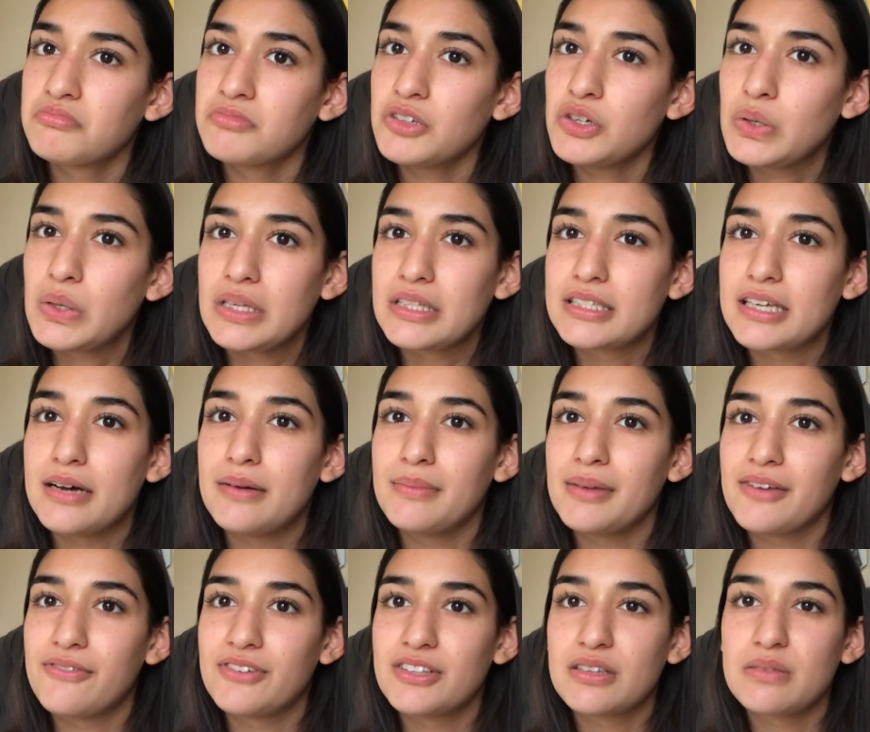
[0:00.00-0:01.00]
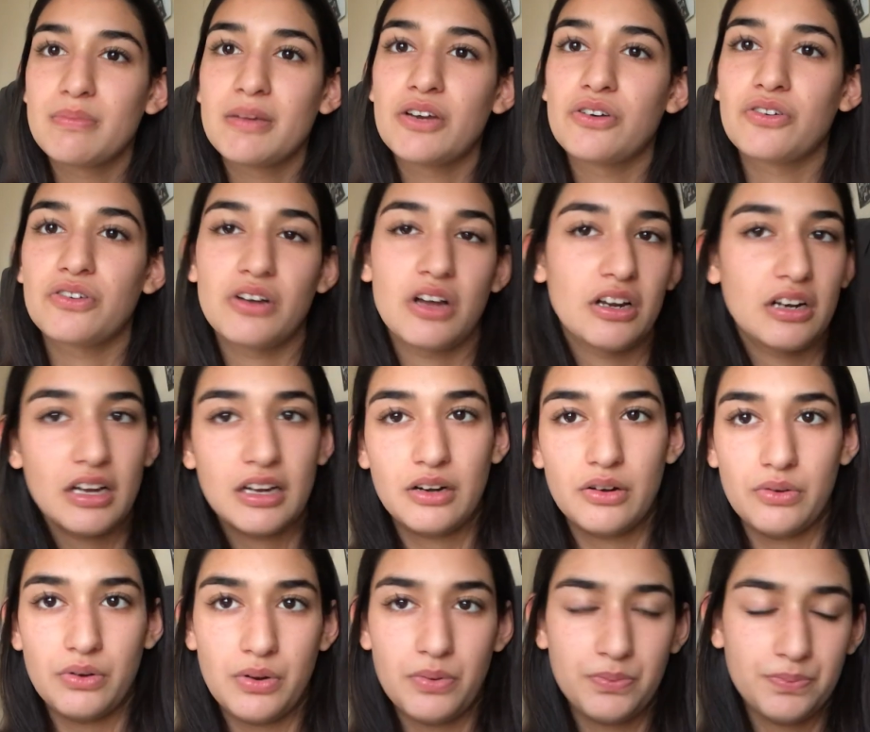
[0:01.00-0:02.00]
You can tell me if it's mean or not, I
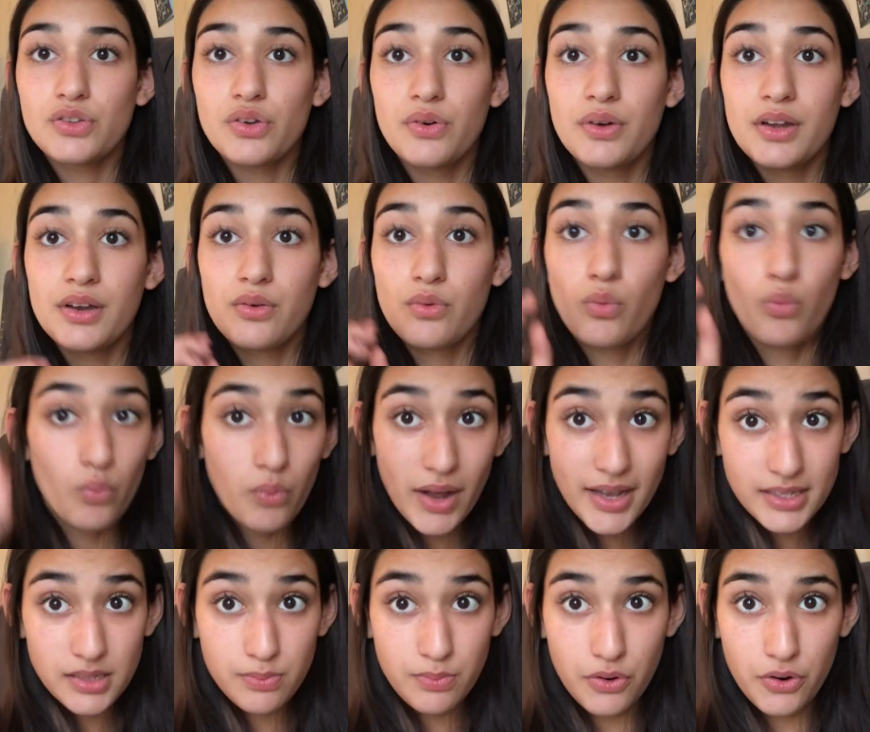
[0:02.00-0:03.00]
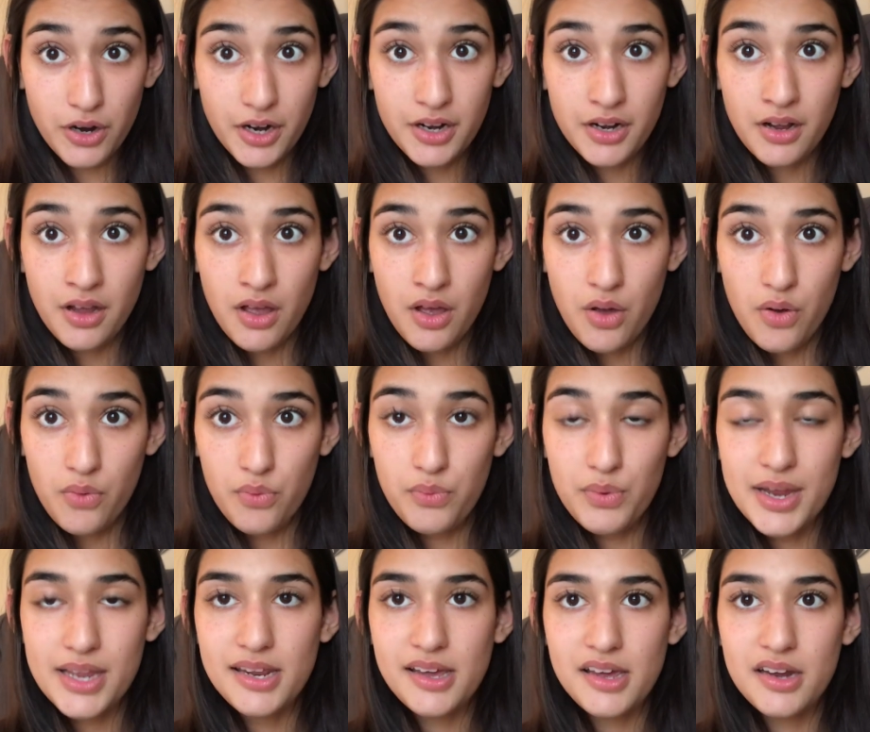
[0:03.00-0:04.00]
don't know. So in Westport,
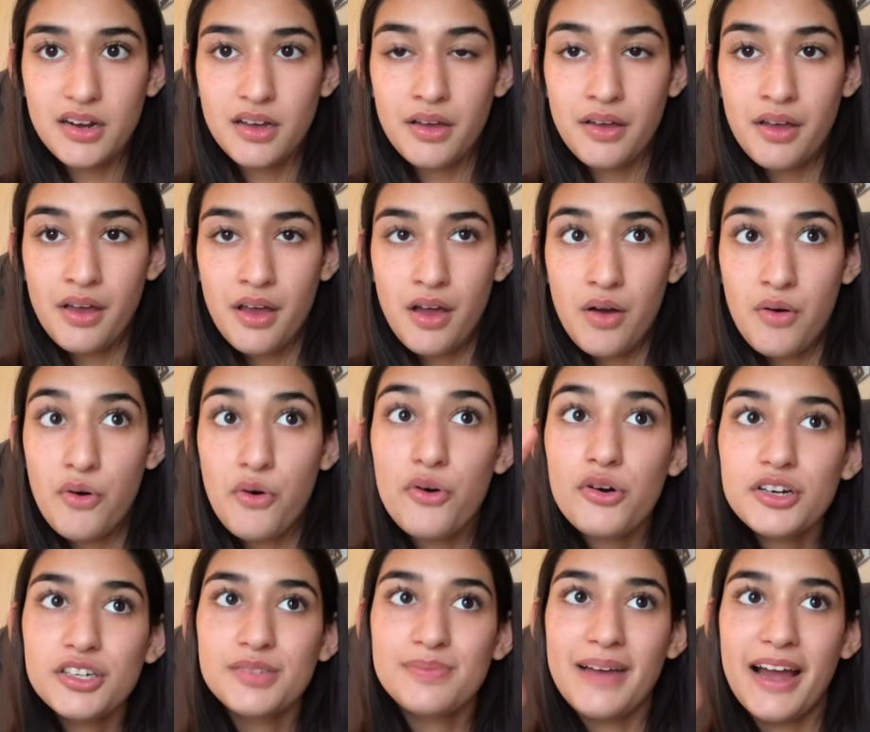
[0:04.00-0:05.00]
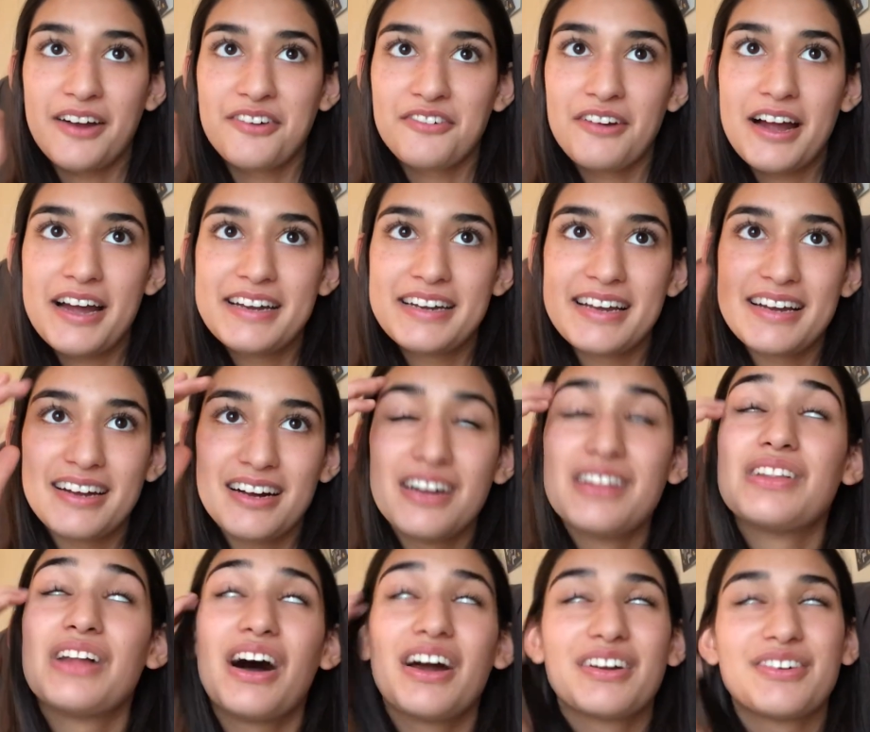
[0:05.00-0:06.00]
we did horseback riding,
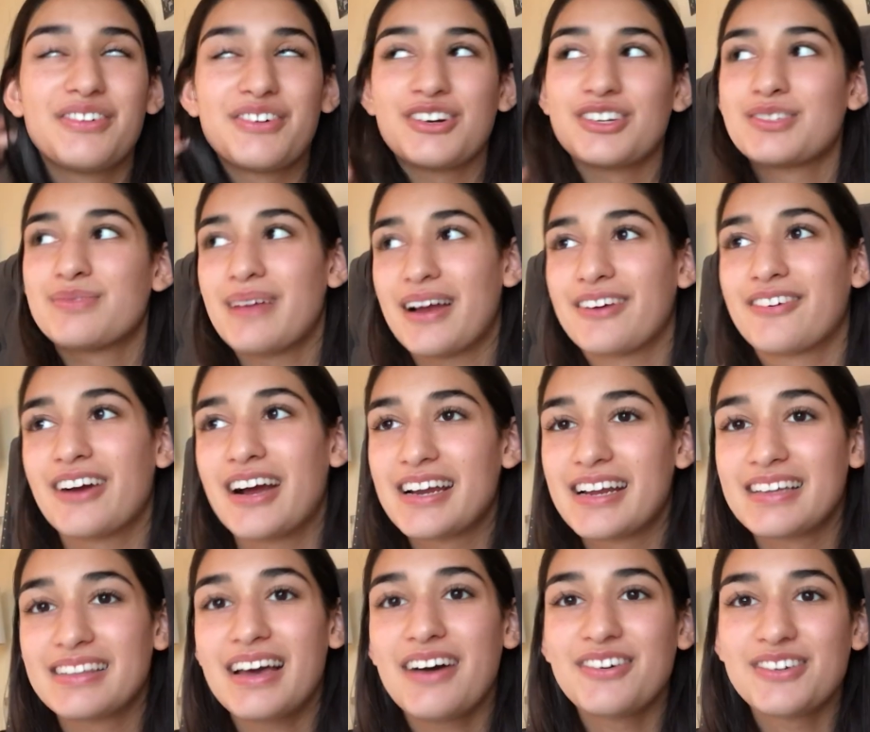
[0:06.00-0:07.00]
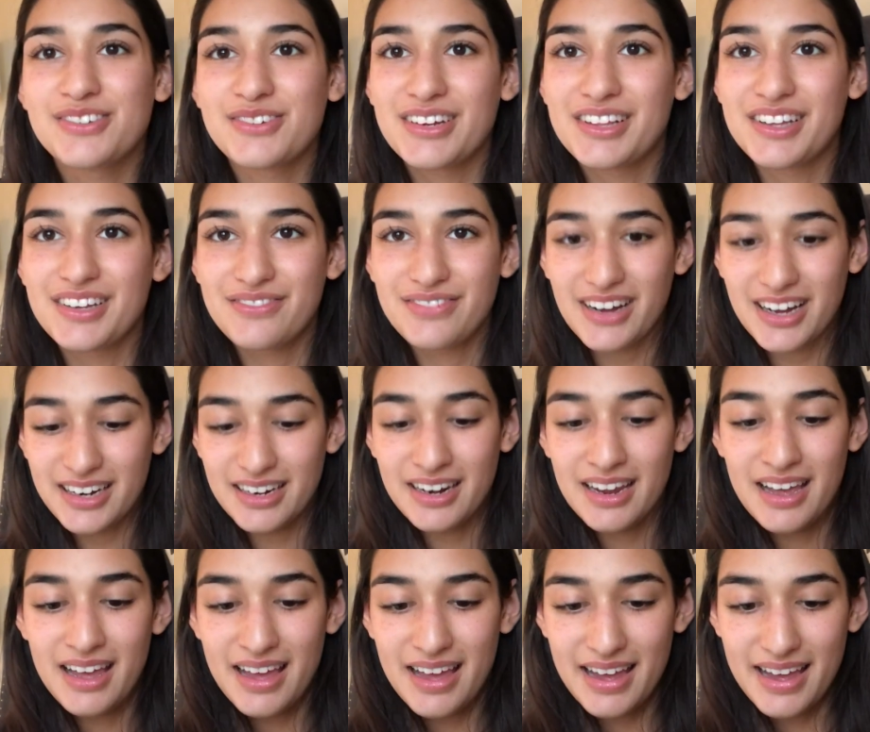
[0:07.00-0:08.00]
a lot of horseback riding. That was really fun.
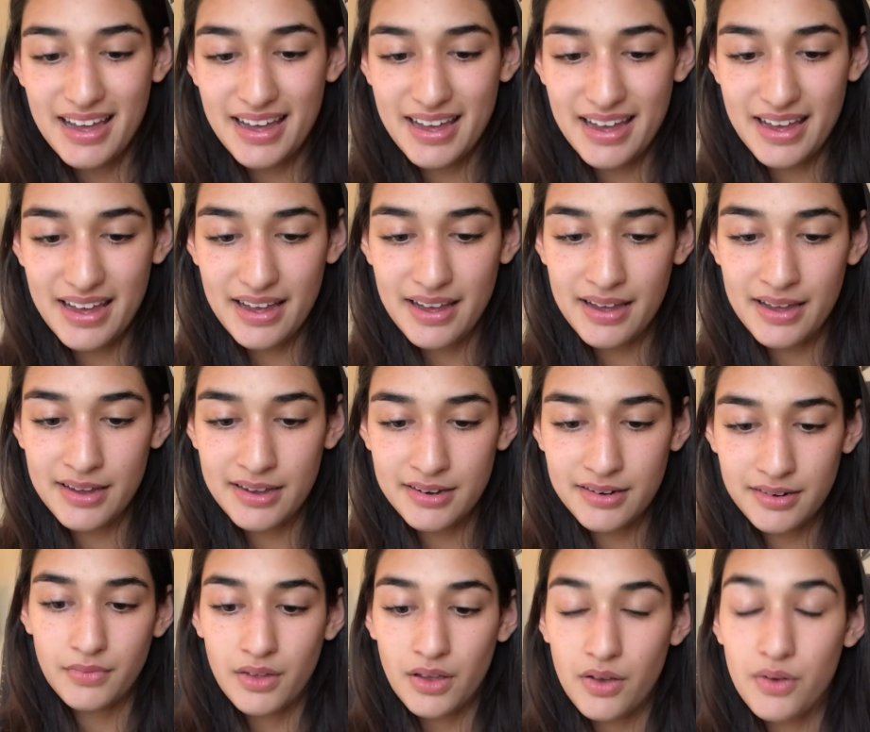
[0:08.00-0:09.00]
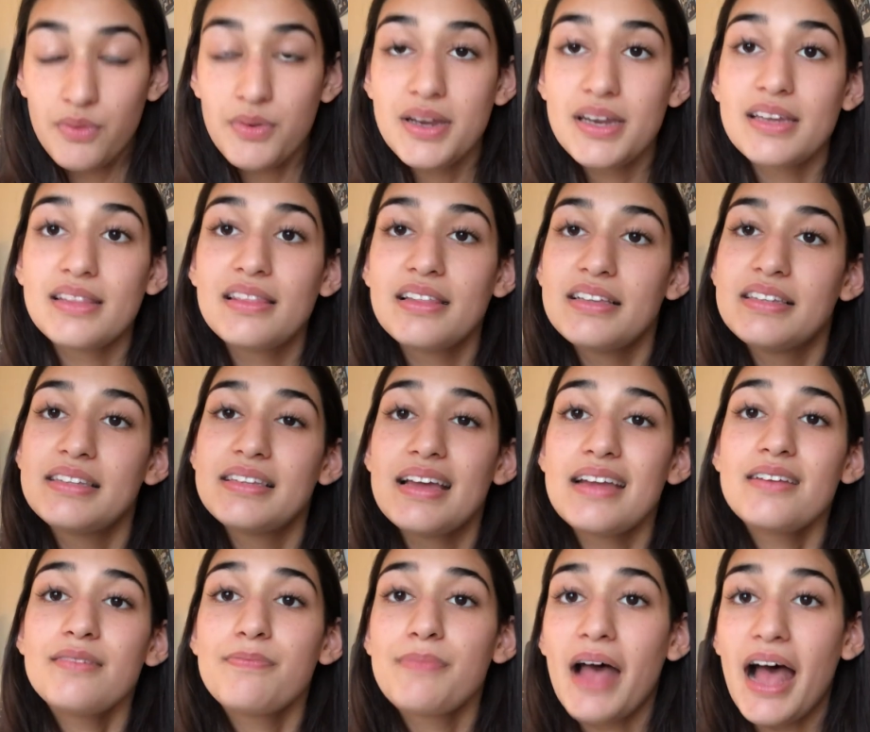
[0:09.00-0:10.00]
And we did the
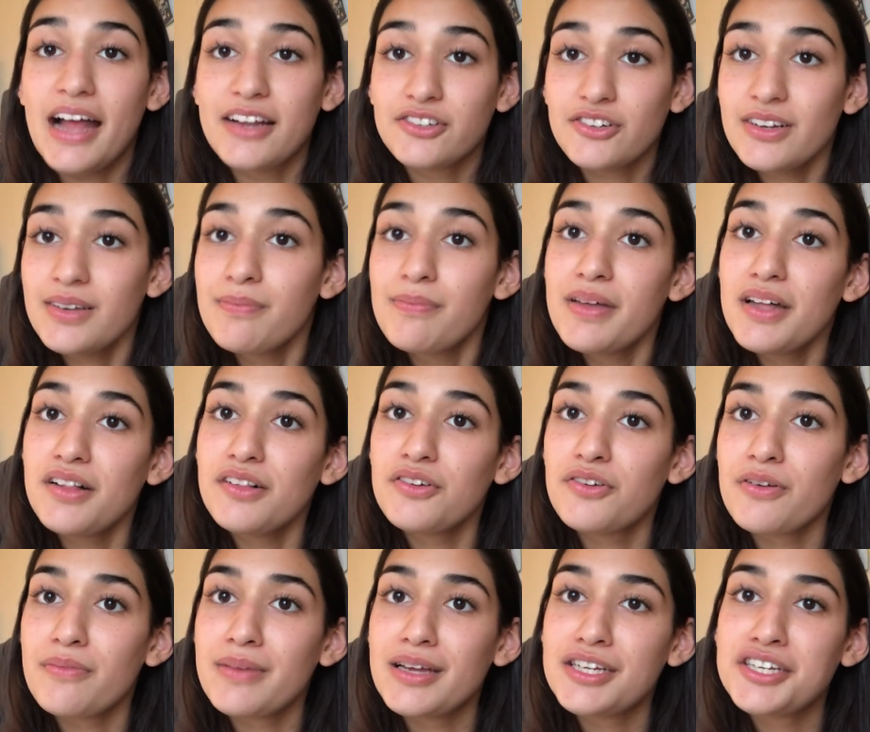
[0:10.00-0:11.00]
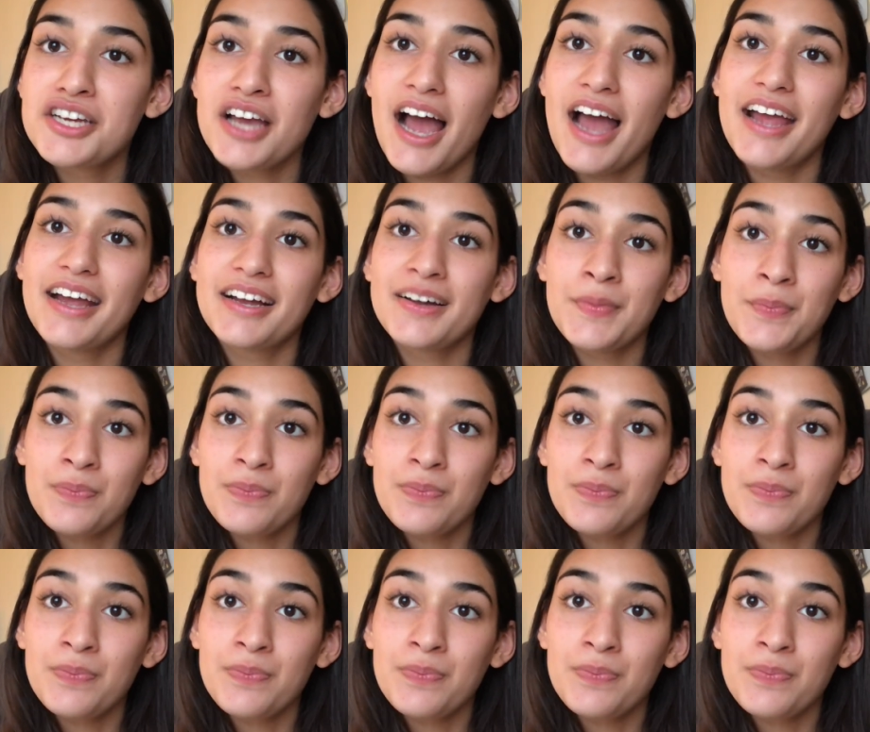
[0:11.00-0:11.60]
St. Patrick pilgrimage hike.